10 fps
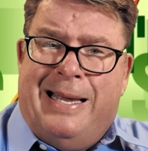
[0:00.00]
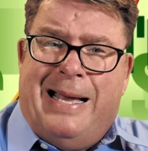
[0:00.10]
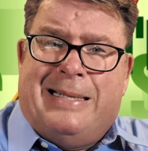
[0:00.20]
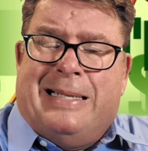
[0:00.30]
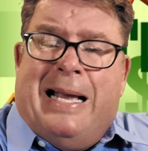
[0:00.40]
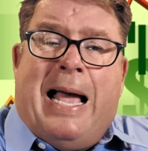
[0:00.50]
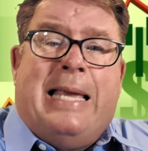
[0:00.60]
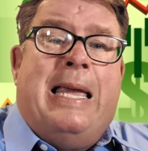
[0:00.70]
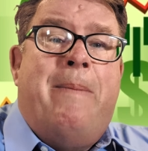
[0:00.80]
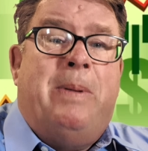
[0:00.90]
Yes,
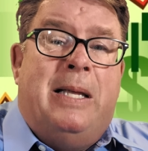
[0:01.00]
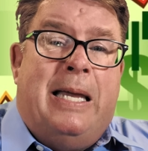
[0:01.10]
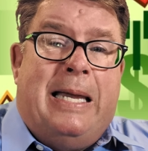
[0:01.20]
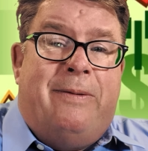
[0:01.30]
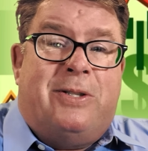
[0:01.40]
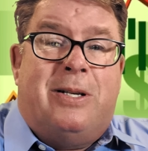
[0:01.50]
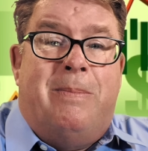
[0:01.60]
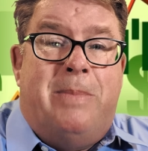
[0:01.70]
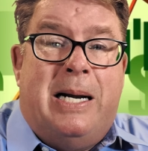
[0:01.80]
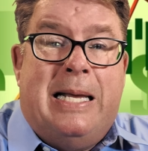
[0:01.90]
I can't believe
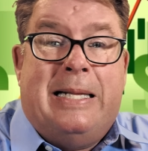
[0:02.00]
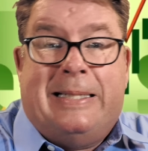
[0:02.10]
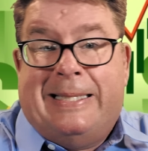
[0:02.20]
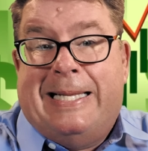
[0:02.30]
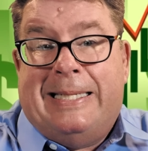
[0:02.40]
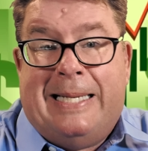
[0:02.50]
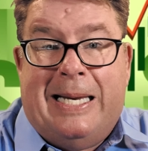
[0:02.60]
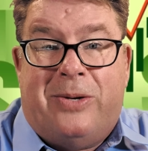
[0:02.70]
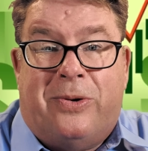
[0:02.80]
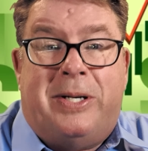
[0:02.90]
somebody's this
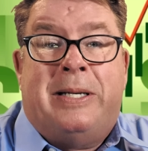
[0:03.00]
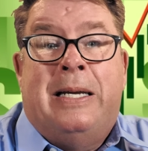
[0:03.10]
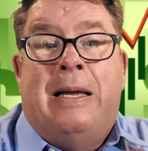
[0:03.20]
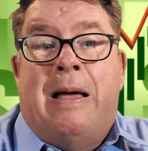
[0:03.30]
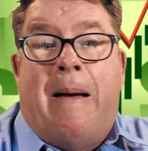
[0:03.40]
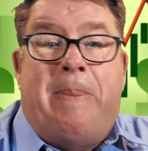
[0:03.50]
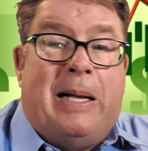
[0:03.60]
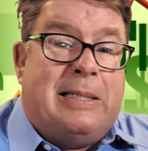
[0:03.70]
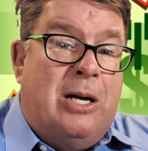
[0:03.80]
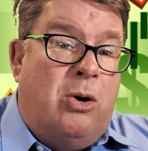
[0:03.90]
ignorant
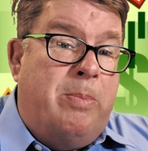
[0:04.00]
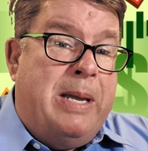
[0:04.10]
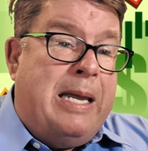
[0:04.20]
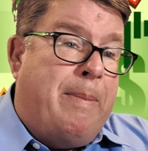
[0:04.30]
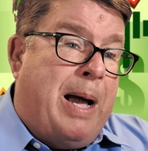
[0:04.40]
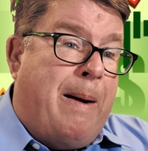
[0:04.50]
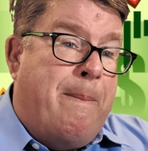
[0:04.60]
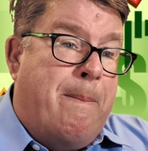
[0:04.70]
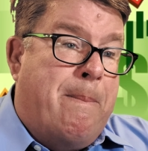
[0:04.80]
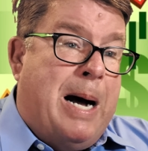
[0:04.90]
about telling me about
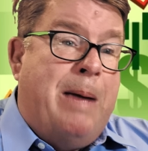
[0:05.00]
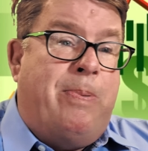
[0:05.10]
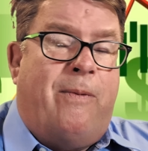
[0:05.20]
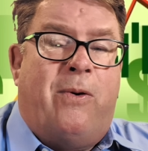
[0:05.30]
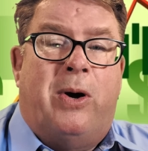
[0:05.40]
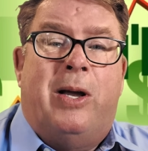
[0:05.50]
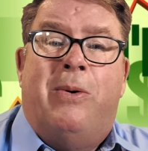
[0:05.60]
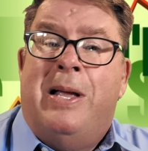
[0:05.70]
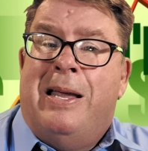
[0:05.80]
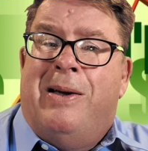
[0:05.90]
my
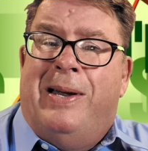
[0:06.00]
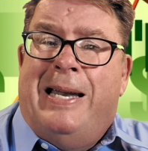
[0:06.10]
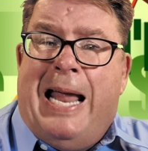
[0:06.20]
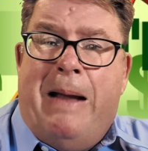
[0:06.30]
portfolio, and